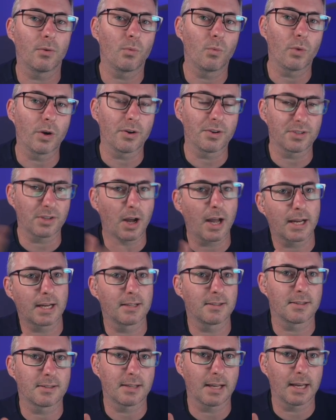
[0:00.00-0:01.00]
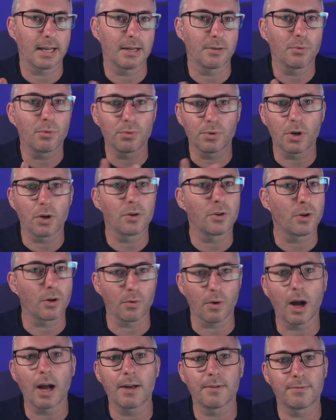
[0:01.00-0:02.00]
Whereas I can say, well,
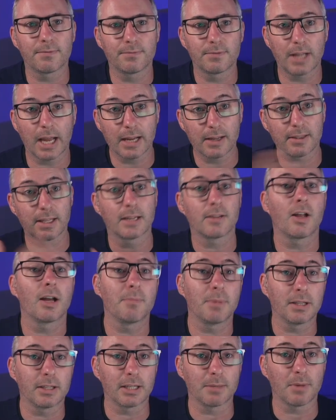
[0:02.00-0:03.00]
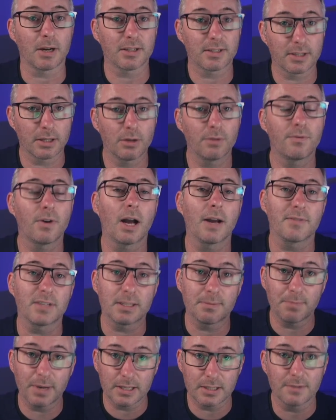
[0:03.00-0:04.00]
no, I've taken that liability myself. I've
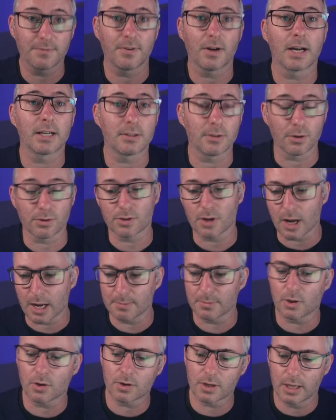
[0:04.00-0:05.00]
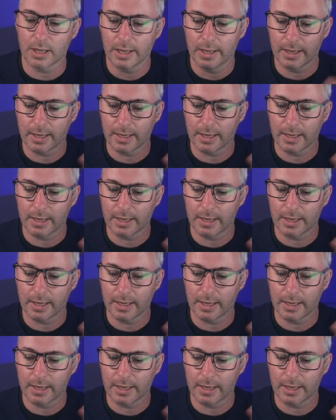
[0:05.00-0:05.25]
specified no time lock.